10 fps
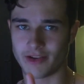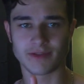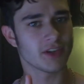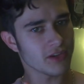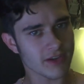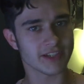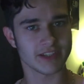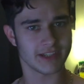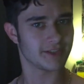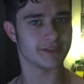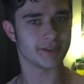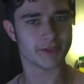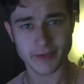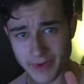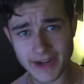Congratulations to
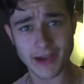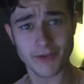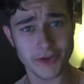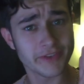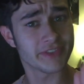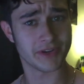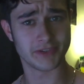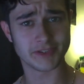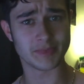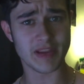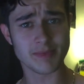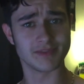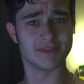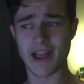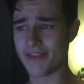crew. We're now over 100
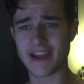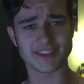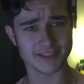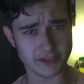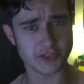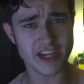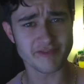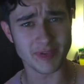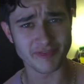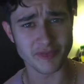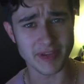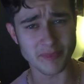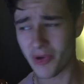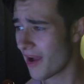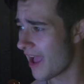people, and that is an achievement for me,
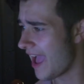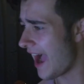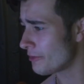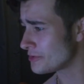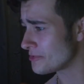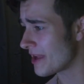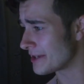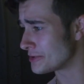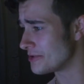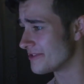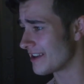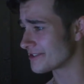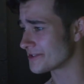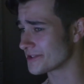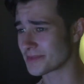but how do you get
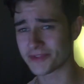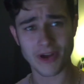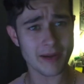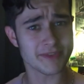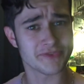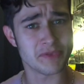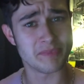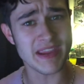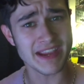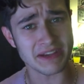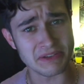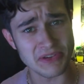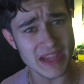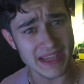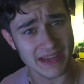2,000 subscribers for being a
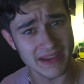dick?